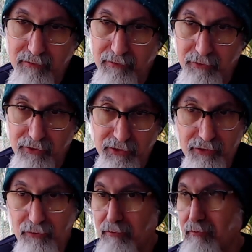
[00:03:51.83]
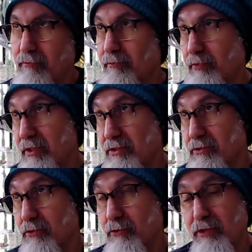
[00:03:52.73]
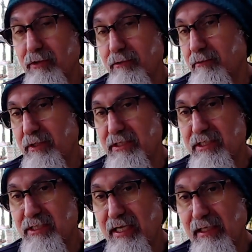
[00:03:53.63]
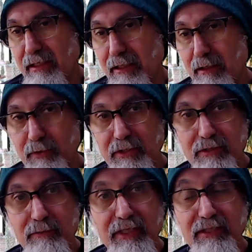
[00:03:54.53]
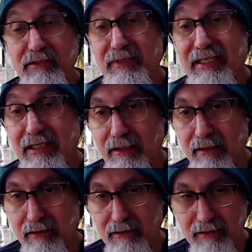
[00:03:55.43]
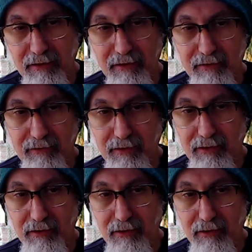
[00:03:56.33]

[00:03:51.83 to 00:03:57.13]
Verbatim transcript: you're going to see the prices go insanely up because the money doesn't mean anything right